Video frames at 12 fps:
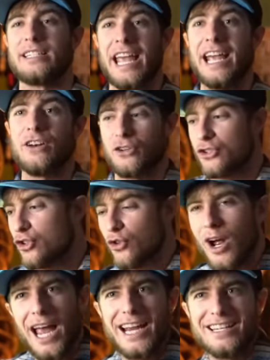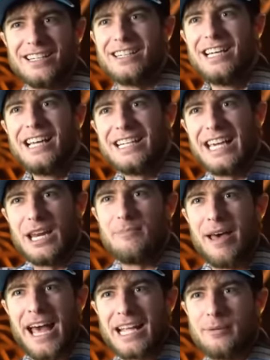Tanner's trying to get it
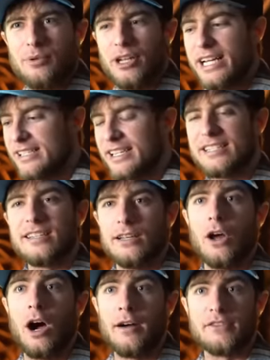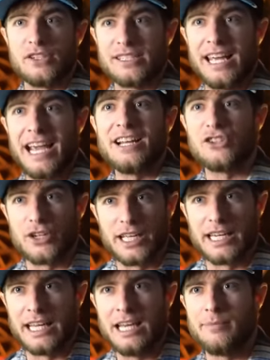back in place, and it's, you know, obviously his hands are
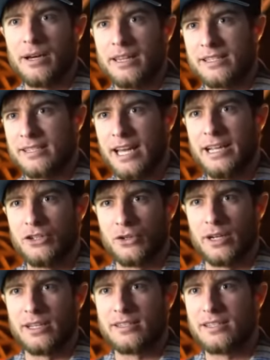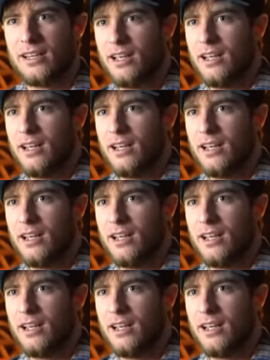getting hit by this nitrous,